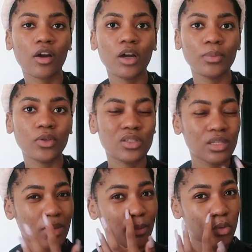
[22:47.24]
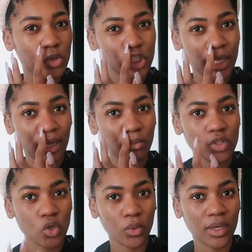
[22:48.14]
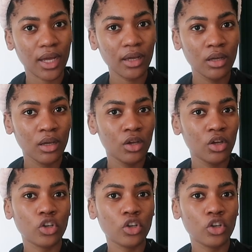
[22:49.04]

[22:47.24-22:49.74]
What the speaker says: can't be using my Portia M toner,